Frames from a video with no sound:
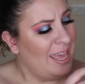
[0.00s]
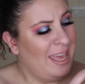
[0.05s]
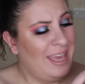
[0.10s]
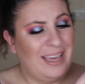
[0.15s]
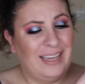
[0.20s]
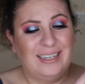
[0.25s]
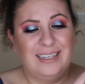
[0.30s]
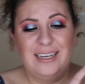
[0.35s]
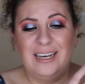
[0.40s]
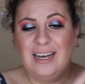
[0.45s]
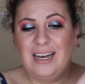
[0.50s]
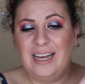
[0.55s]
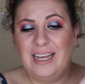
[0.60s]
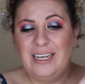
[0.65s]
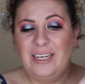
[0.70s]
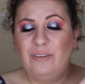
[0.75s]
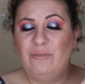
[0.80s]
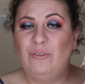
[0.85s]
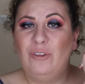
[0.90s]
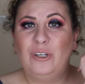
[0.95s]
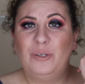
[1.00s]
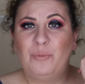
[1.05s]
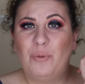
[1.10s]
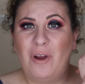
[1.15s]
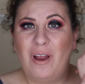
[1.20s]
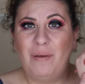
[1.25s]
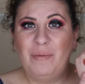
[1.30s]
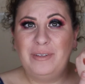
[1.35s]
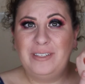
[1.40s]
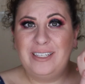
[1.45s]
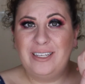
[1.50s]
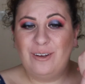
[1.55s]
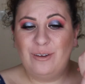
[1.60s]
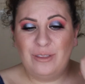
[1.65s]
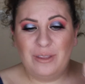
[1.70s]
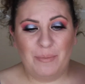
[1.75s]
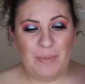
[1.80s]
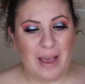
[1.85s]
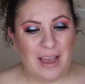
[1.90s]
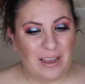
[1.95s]
It kind of looked promising
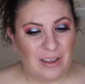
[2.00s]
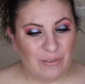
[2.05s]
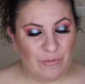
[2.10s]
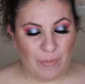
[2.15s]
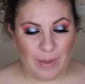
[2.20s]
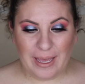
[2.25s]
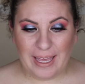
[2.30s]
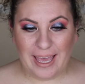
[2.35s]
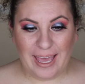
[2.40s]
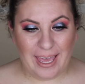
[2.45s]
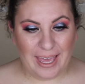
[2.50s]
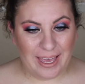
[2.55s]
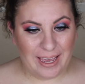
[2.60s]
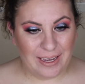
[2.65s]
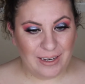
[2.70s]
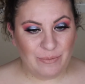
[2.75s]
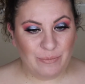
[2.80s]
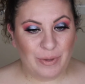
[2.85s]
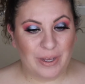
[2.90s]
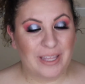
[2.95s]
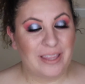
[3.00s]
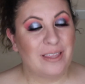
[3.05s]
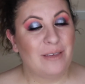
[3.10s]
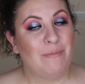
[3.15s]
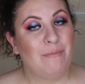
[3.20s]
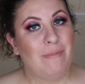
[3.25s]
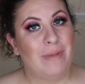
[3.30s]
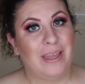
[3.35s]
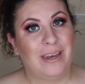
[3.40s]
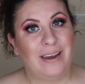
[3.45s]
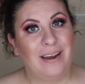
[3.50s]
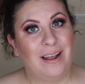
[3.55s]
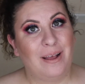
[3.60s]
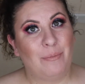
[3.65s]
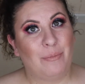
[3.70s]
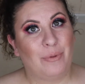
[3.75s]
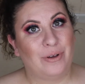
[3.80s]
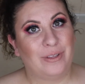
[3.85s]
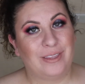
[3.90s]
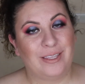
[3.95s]
on the back of my hand, but the minute I
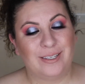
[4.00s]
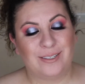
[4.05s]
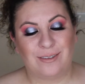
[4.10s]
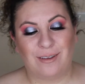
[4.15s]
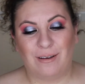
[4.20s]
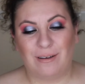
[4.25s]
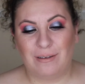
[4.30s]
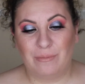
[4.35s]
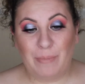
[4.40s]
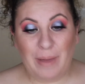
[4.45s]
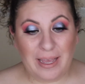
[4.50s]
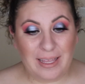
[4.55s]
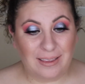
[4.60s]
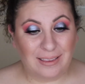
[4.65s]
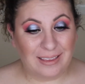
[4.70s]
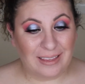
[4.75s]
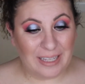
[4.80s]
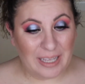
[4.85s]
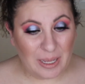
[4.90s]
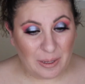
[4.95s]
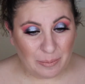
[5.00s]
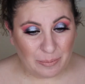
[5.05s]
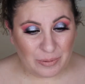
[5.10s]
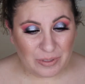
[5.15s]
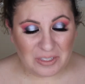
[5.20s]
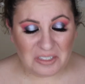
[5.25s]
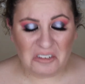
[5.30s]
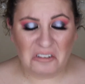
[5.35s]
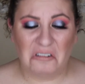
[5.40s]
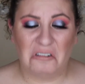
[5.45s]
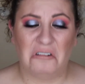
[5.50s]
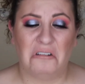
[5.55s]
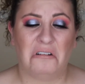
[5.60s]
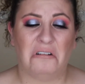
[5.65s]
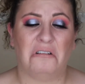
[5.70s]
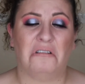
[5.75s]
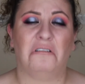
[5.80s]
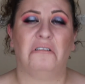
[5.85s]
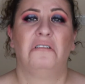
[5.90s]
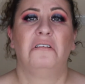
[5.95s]
put this on my lips,
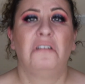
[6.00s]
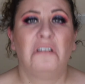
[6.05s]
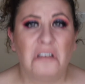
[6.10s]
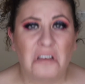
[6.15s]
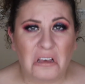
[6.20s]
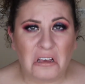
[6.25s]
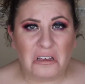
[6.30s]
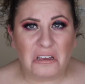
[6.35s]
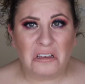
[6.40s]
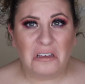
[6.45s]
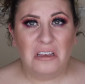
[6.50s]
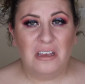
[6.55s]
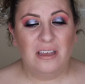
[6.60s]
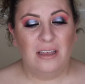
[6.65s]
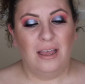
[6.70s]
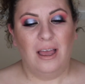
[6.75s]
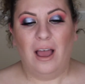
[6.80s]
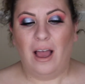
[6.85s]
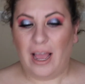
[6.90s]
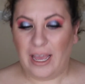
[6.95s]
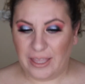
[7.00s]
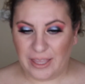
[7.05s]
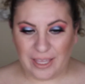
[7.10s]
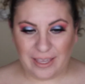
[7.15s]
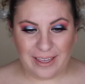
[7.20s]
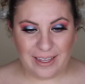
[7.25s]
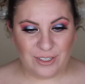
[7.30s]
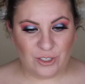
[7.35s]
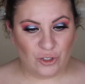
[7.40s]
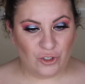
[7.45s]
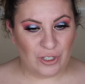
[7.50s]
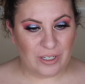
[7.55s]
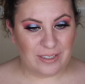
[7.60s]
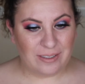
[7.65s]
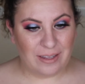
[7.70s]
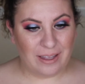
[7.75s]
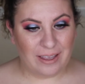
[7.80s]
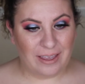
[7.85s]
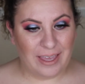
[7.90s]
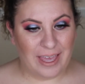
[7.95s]
ugh. I think it's
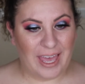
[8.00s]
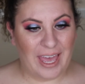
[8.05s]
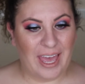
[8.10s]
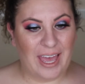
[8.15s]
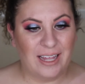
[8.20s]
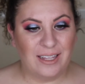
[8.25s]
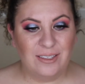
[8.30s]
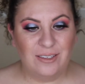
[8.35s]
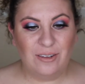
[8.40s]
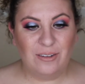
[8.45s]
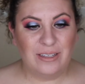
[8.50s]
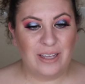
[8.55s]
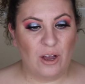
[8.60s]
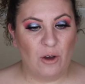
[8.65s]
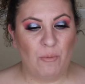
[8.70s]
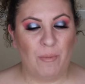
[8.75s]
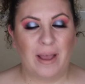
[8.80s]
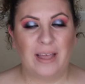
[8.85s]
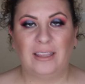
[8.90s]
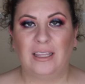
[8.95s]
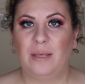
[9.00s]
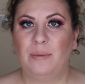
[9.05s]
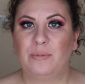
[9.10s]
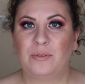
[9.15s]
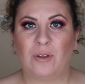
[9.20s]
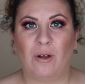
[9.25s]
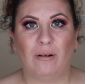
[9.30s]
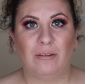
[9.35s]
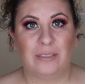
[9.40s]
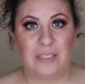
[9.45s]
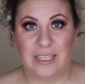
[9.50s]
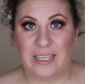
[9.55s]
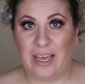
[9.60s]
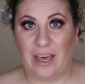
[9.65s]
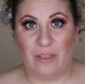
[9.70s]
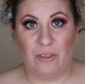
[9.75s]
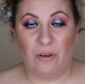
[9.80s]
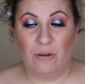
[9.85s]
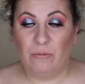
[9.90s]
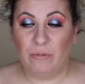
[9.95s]
just canceled out my lips
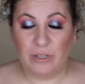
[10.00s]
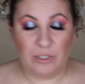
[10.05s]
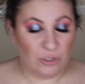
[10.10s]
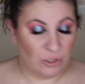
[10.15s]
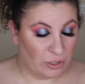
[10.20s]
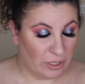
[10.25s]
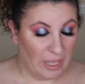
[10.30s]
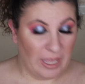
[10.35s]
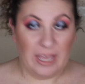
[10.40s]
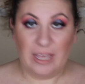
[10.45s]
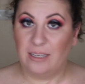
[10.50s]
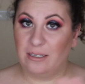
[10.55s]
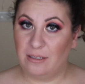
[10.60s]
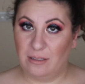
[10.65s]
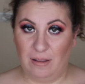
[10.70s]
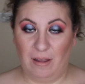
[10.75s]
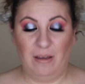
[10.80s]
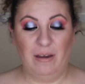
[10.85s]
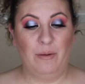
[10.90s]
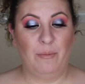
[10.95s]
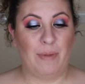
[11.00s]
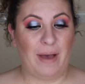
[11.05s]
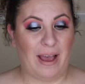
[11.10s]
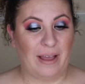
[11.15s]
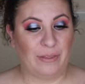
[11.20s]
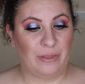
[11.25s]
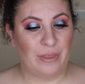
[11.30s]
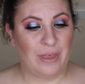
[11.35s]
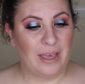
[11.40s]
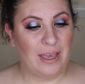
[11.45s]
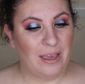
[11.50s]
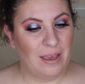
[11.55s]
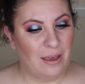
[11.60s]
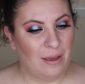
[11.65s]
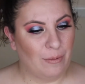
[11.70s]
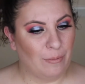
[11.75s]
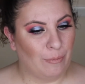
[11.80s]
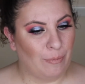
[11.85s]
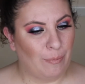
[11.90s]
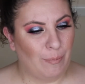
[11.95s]
altogether, which is not a bad
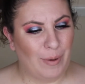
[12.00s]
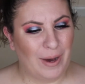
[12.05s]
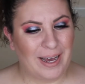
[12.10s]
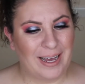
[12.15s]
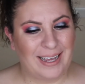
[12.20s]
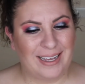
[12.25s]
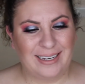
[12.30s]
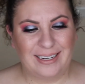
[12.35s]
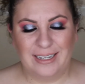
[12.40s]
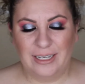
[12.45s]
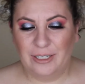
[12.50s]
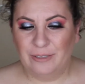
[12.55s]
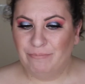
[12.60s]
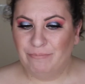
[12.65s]
thing, but